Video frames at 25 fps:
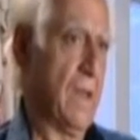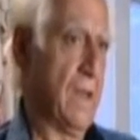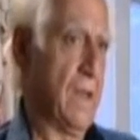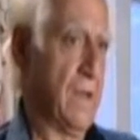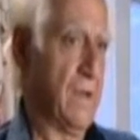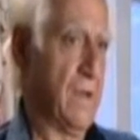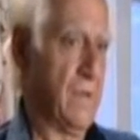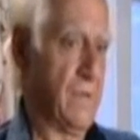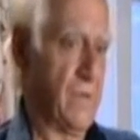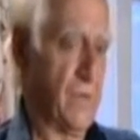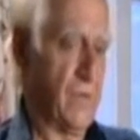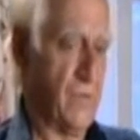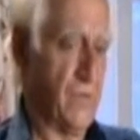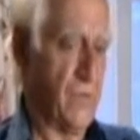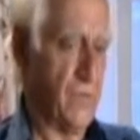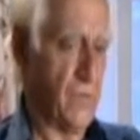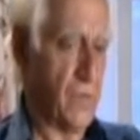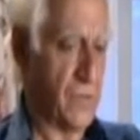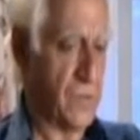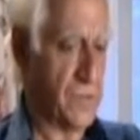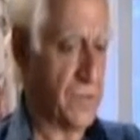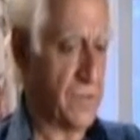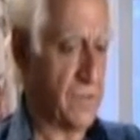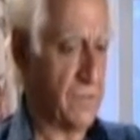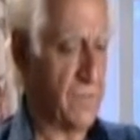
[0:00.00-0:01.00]
If you're
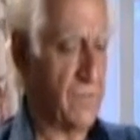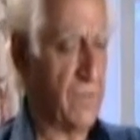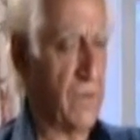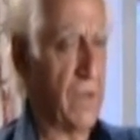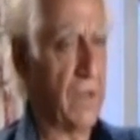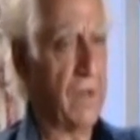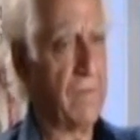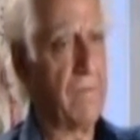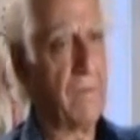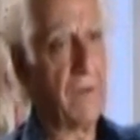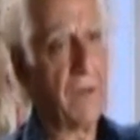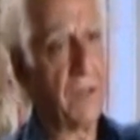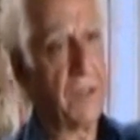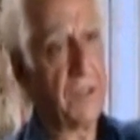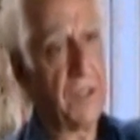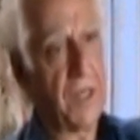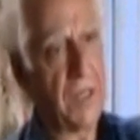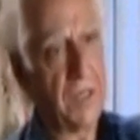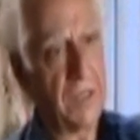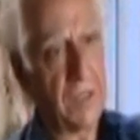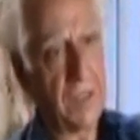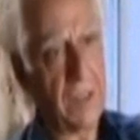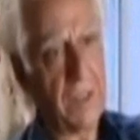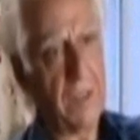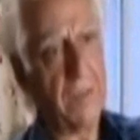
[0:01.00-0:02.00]
forced to fly very
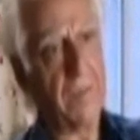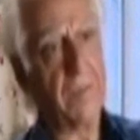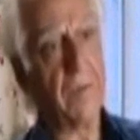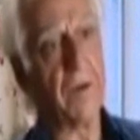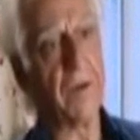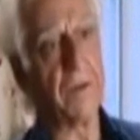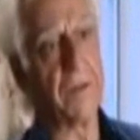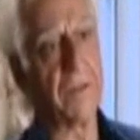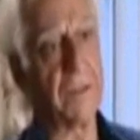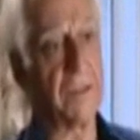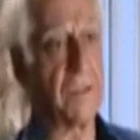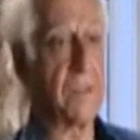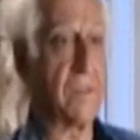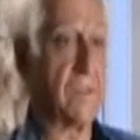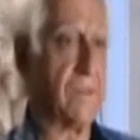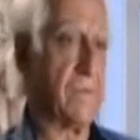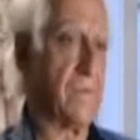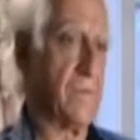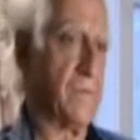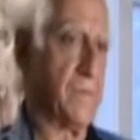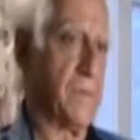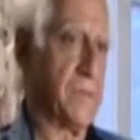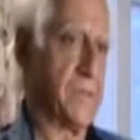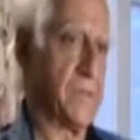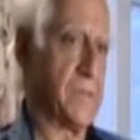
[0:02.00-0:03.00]
gently in the presence of
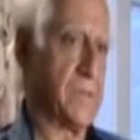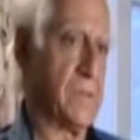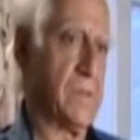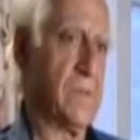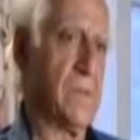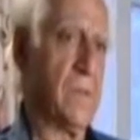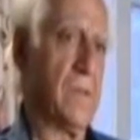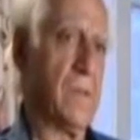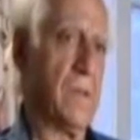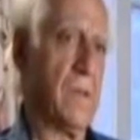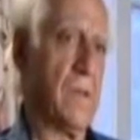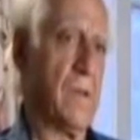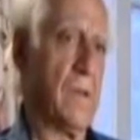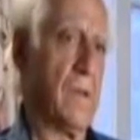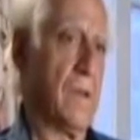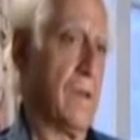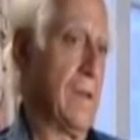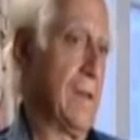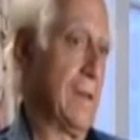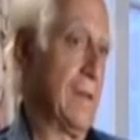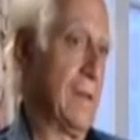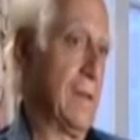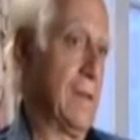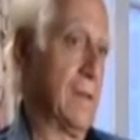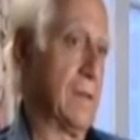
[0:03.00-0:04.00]
the missile,
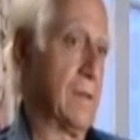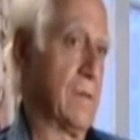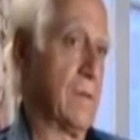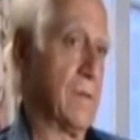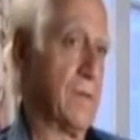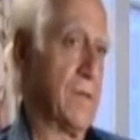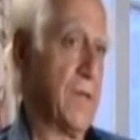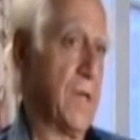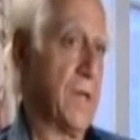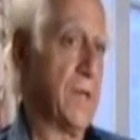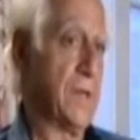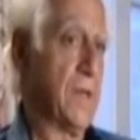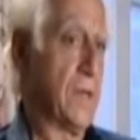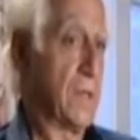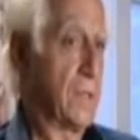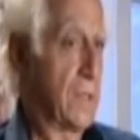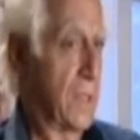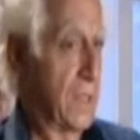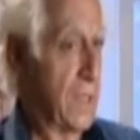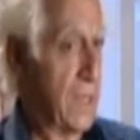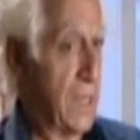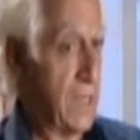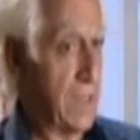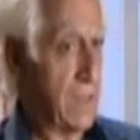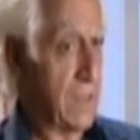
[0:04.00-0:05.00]
you're a dead duck.
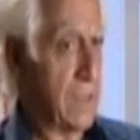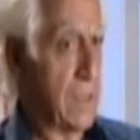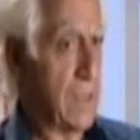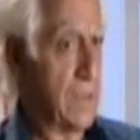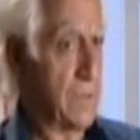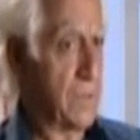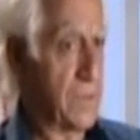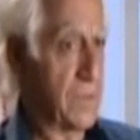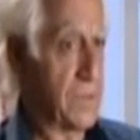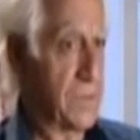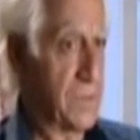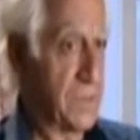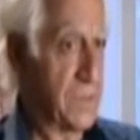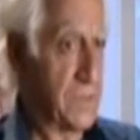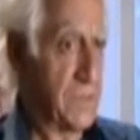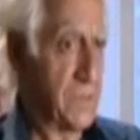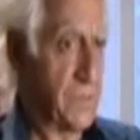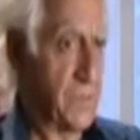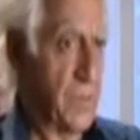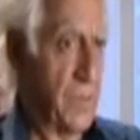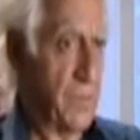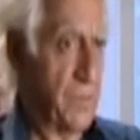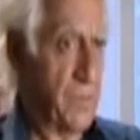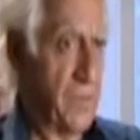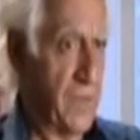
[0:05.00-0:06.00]
Like helicopters. This is the
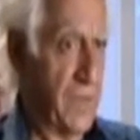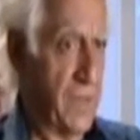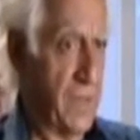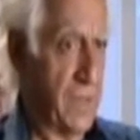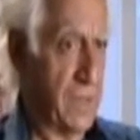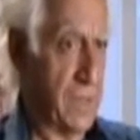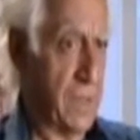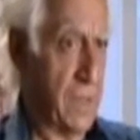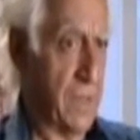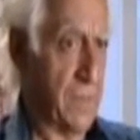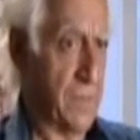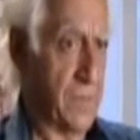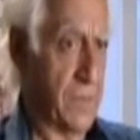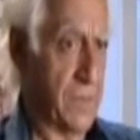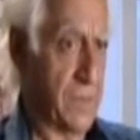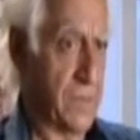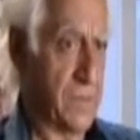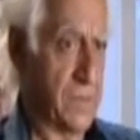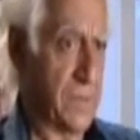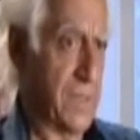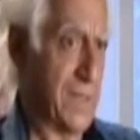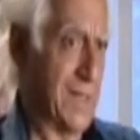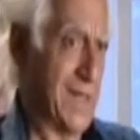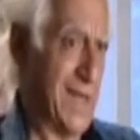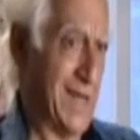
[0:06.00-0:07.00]
problem with helicopters.
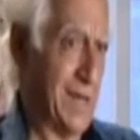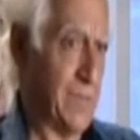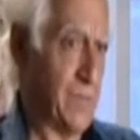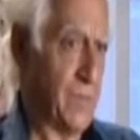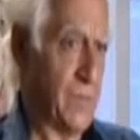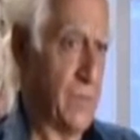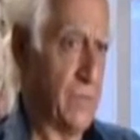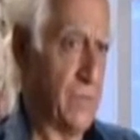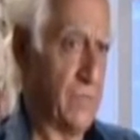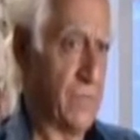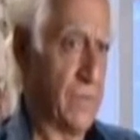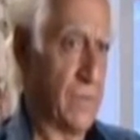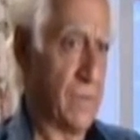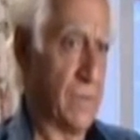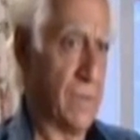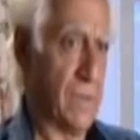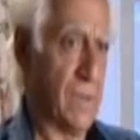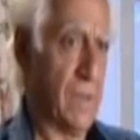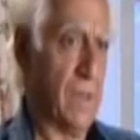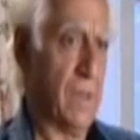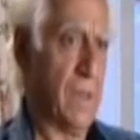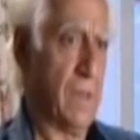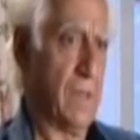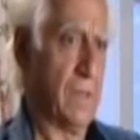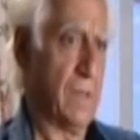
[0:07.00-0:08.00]
They can't maneuver.
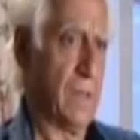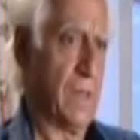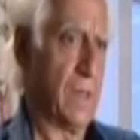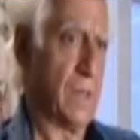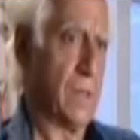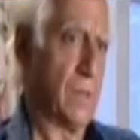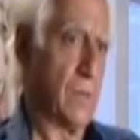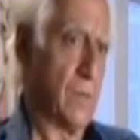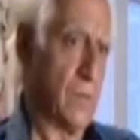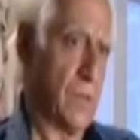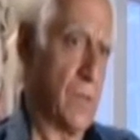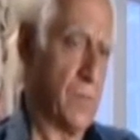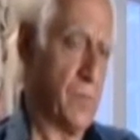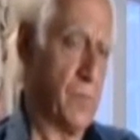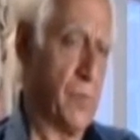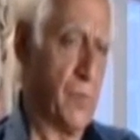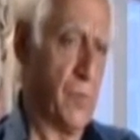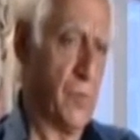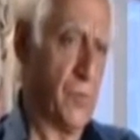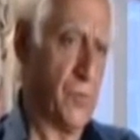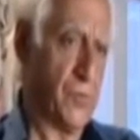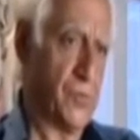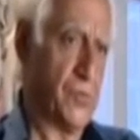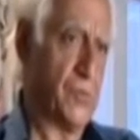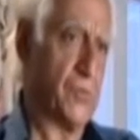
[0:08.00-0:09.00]
They can only
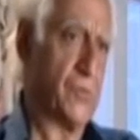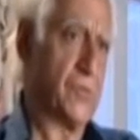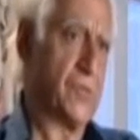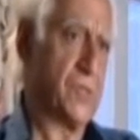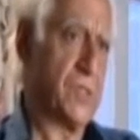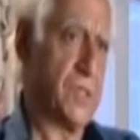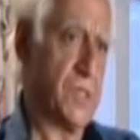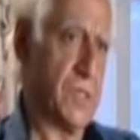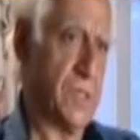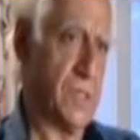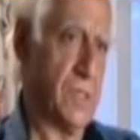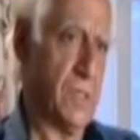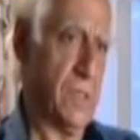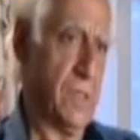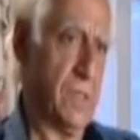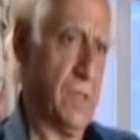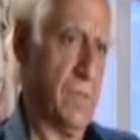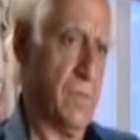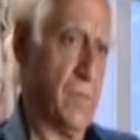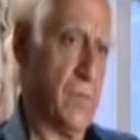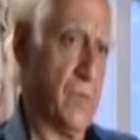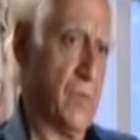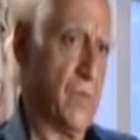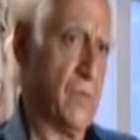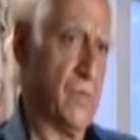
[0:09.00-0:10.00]
pull 2G
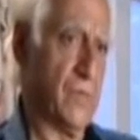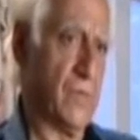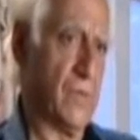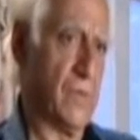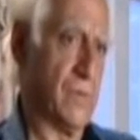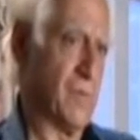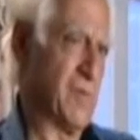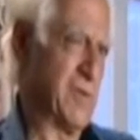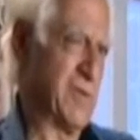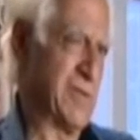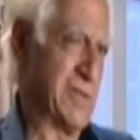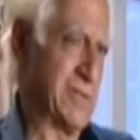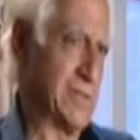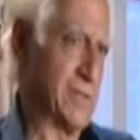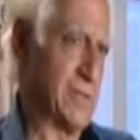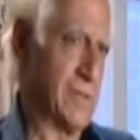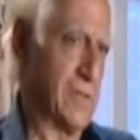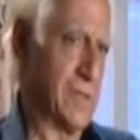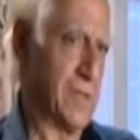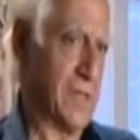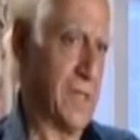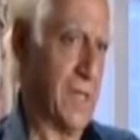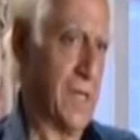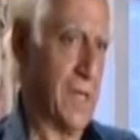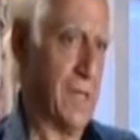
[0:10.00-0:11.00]
maneuver, which is
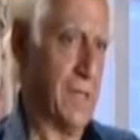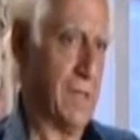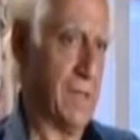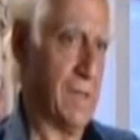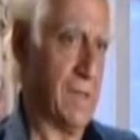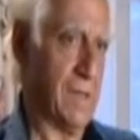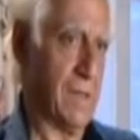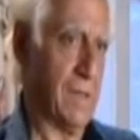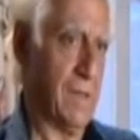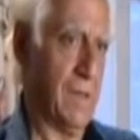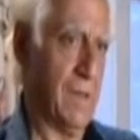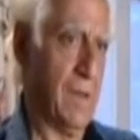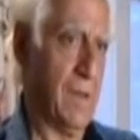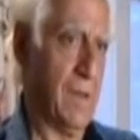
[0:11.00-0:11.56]
hardly anything.